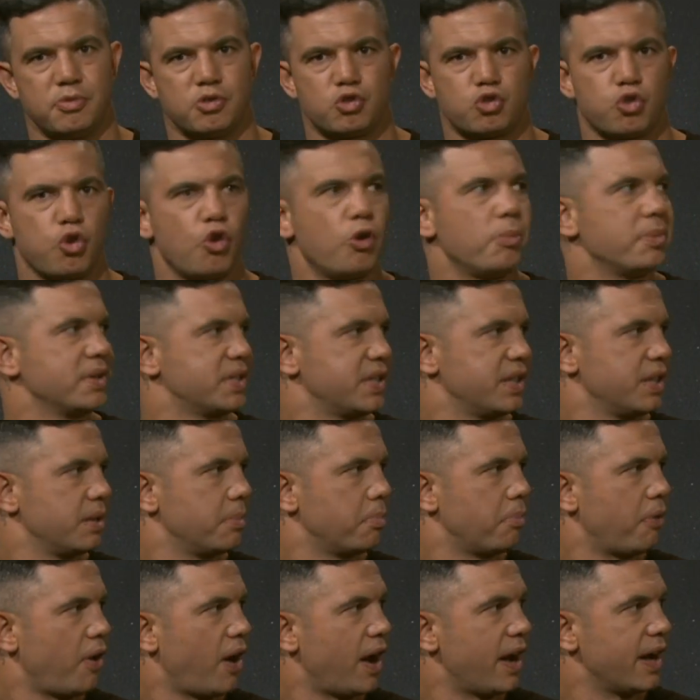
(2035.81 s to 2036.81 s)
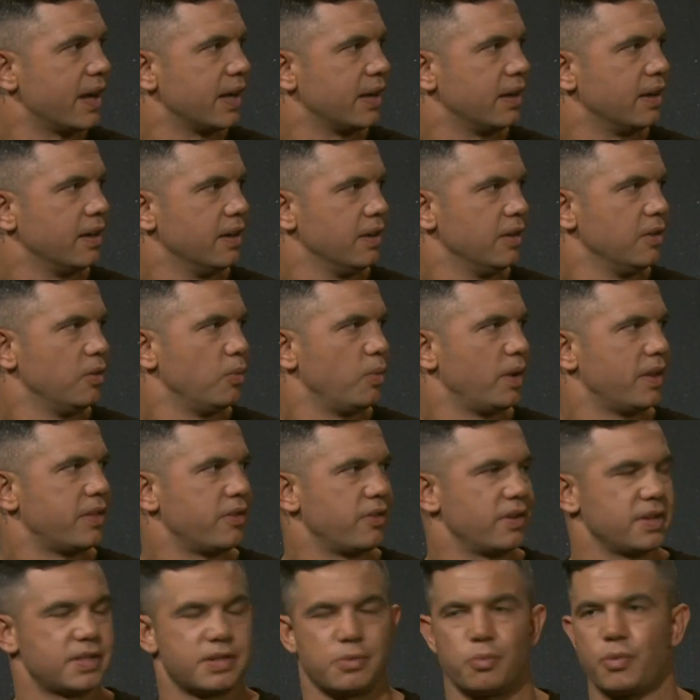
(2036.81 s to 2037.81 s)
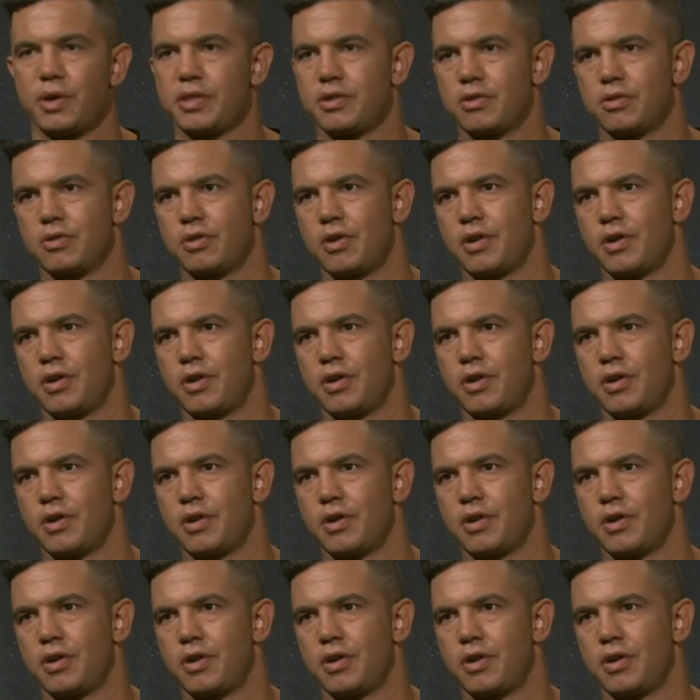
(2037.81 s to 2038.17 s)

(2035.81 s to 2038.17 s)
trauma to the brain, whether it's whether or